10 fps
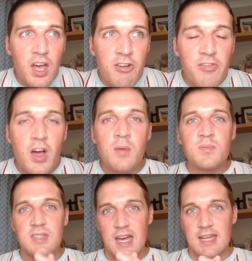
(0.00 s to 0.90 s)

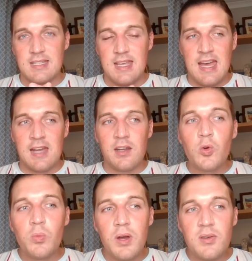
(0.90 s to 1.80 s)
affirms that and it
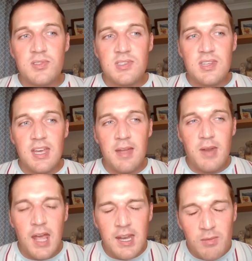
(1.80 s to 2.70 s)
almost
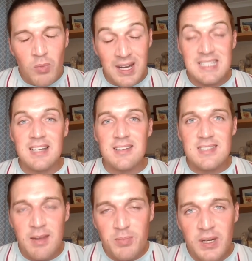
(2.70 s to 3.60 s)
it, it well it
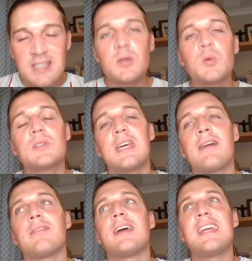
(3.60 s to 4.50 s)
does it brings it all
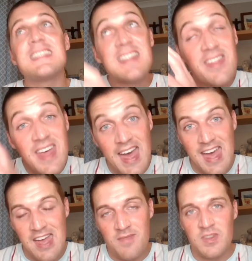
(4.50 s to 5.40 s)
together and it's
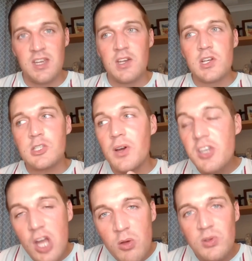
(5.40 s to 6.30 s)
there so i
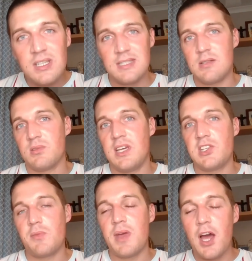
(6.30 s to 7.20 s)
know she's still
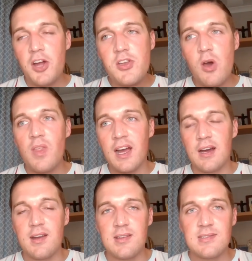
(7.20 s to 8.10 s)
teaching me i know that
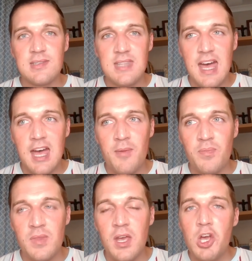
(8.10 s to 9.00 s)
guidance is there
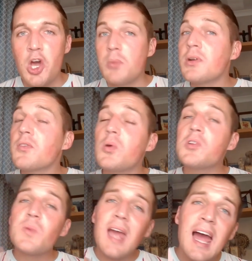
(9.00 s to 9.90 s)
but of
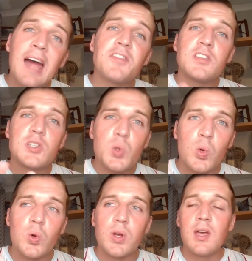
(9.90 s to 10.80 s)
course we have to
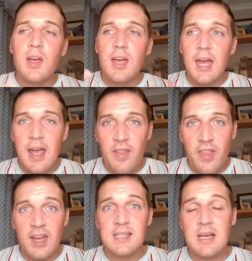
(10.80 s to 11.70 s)
talk in
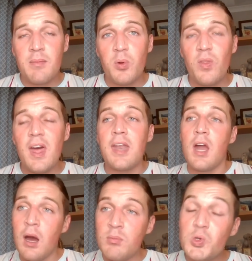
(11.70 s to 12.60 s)
that example
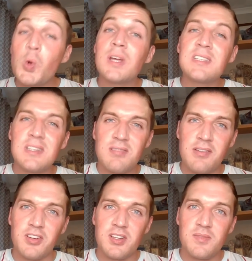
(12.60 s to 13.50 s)
then i'm talking to the
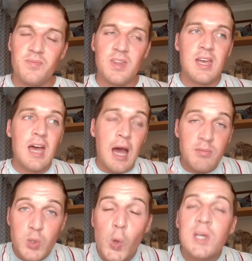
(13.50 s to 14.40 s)
reverend
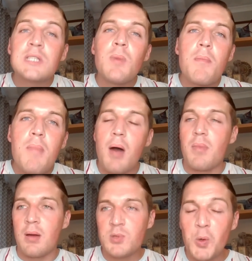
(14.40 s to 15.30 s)
i'm talking to my
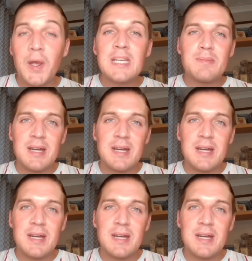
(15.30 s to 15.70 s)
mum i'm talking to